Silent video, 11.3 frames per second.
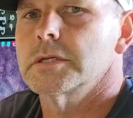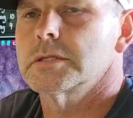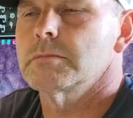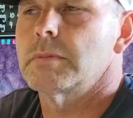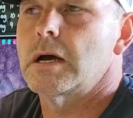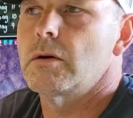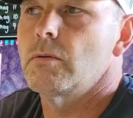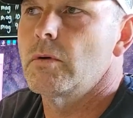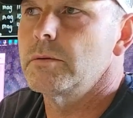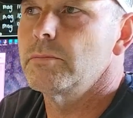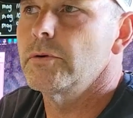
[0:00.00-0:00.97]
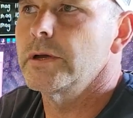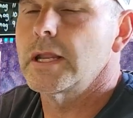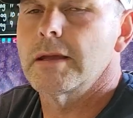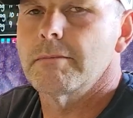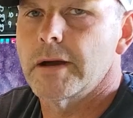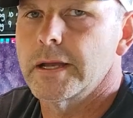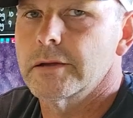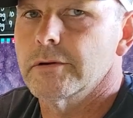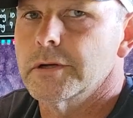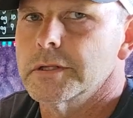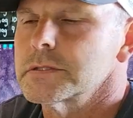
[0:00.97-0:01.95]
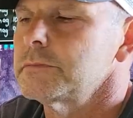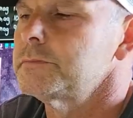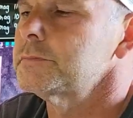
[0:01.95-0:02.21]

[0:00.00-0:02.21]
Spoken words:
is about 1.8 microns.